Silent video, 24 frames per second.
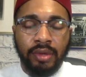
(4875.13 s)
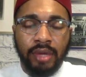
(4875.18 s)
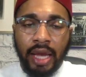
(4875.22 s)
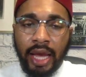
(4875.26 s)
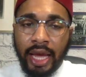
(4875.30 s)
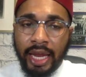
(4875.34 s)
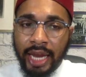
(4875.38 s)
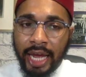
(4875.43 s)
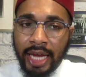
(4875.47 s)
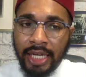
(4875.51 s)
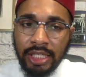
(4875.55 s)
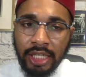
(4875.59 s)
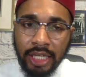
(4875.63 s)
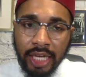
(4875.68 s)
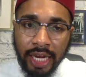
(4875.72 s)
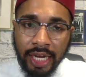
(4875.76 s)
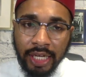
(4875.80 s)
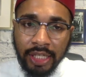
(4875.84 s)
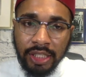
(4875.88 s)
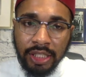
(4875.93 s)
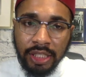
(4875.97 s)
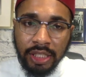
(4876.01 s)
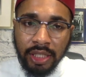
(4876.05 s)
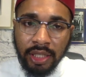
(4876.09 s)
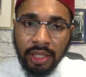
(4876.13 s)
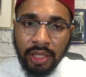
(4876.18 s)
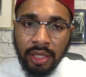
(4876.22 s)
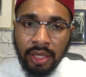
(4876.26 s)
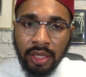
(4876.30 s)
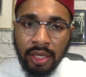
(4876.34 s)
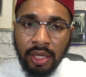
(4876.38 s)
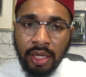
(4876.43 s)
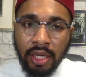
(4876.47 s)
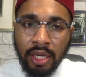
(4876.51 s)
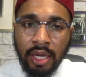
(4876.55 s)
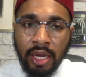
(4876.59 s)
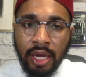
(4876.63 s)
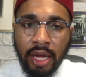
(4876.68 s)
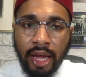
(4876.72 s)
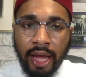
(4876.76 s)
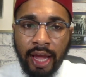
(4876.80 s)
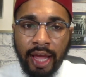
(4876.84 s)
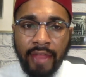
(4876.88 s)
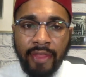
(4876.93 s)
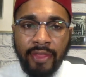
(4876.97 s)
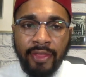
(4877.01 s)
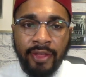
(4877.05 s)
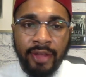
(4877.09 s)
an education
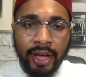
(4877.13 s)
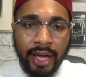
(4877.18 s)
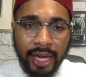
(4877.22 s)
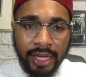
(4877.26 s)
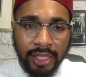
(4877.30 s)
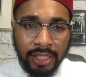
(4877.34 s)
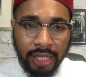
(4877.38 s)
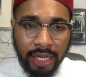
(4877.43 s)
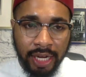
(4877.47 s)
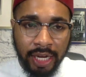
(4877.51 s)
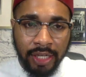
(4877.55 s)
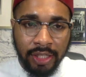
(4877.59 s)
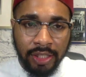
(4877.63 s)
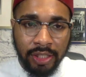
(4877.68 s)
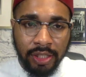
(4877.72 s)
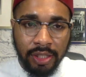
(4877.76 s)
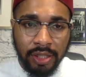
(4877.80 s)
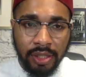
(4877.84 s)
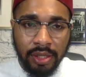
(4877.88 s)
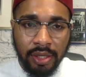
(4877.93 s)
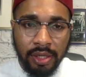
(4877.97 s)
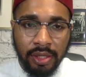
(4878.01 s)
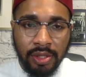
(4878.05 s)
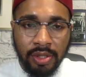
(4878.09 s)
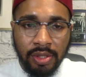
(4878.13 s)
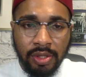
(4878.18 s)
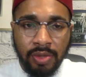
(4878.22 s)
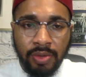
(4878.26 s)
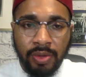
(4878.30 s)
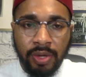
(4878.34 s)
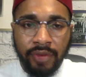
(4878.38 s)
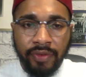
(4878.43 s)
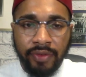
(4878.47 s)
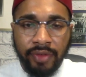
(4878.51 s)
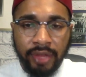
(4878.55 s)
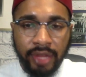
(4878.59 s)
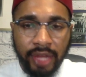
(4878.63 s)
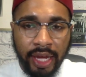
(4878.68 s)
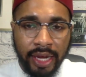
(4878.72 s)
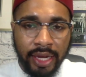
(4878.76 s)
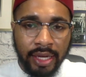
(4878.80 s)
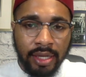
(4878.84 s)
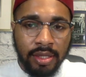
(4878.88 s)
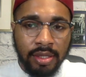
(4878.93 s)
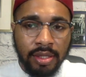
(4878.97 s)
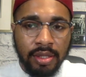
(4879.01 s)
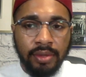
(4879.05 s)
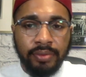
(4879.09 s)
and the education. It's two different
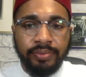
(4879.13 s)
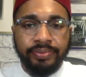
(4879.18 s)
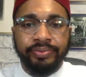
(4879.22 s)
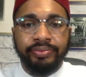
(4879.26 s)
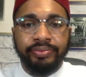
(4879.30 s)
things.